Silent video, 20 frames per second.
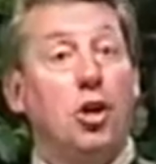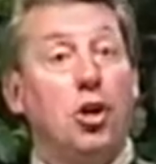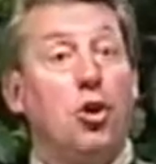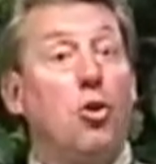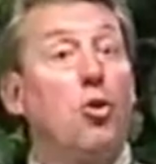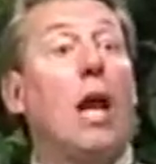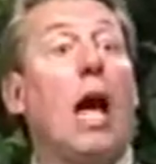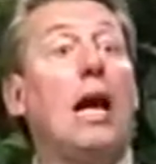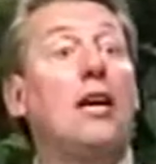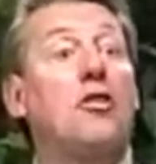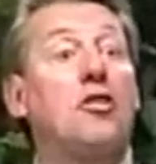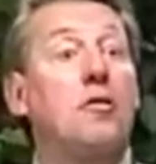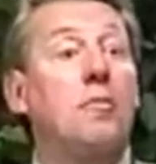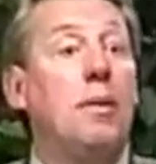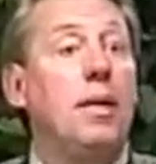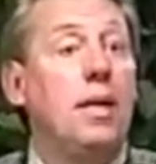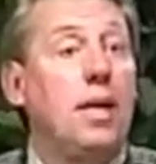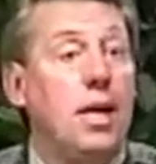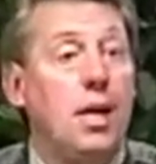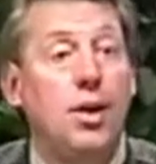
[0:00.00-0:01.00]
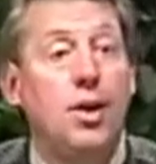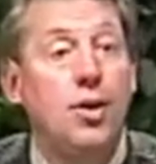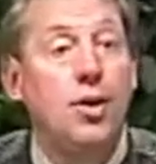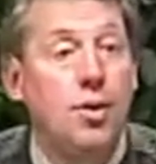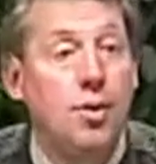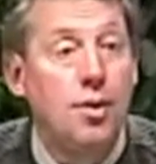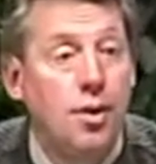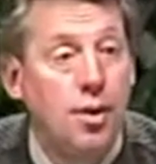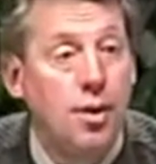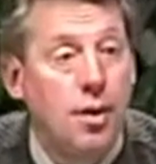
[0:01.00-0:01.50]
you like to be
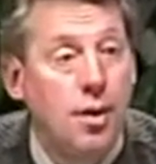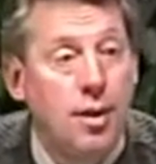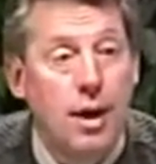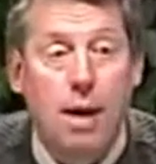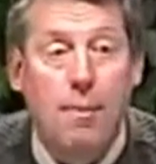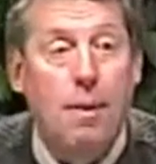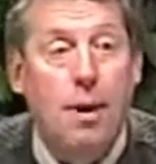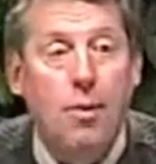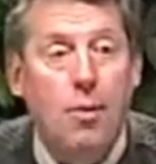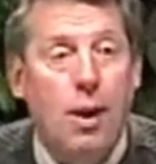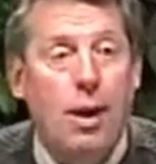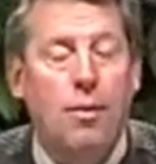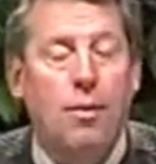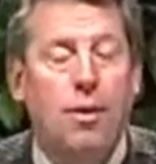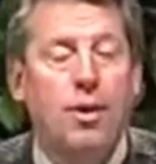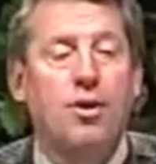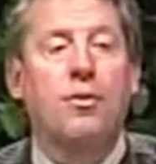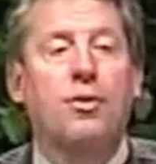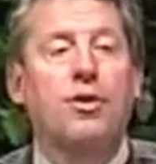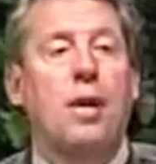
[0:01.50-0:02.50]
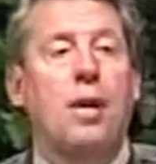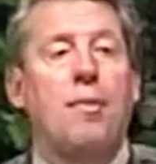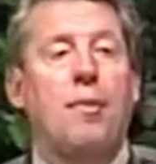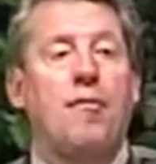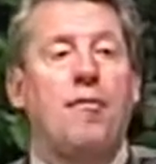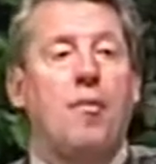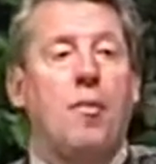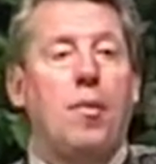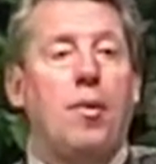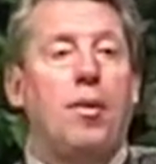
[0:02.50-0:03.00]
needed? Now, by the way, I want to stop
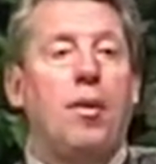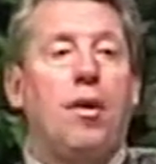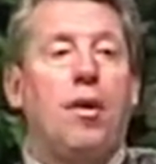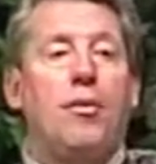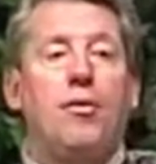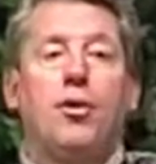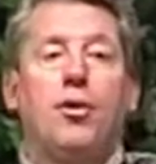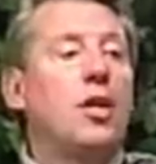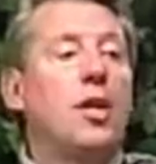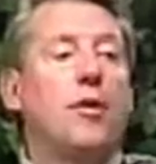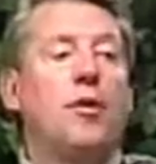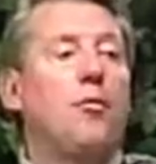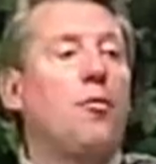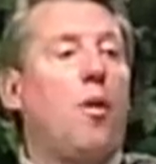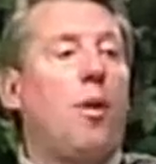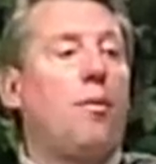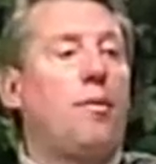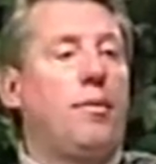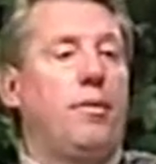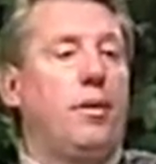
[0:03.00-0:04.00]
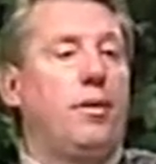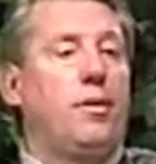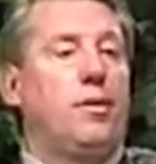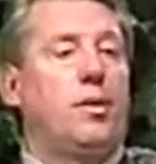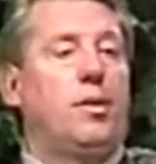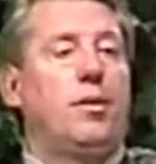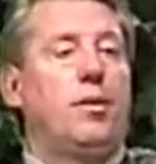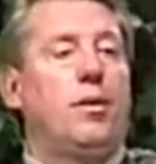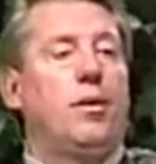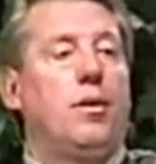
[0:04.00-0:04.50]
here for a moment. There's nothing wrong with
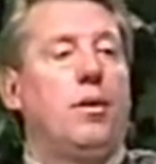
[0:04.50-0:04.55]
this.